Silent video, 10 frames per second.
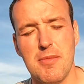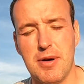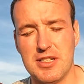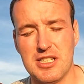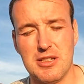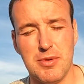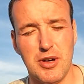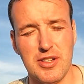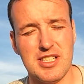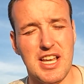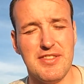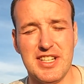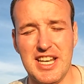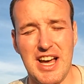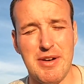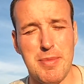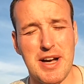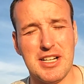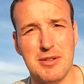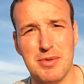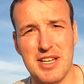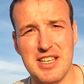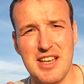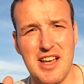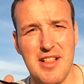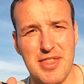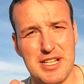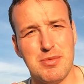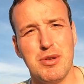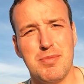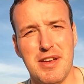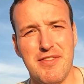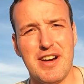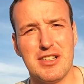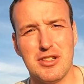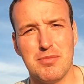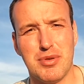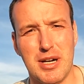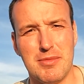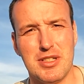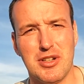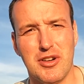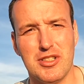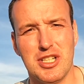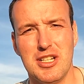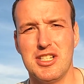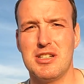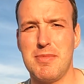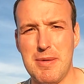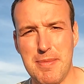But to be honest, if you didn't have a backup light, this would be a very good primary torch. Just my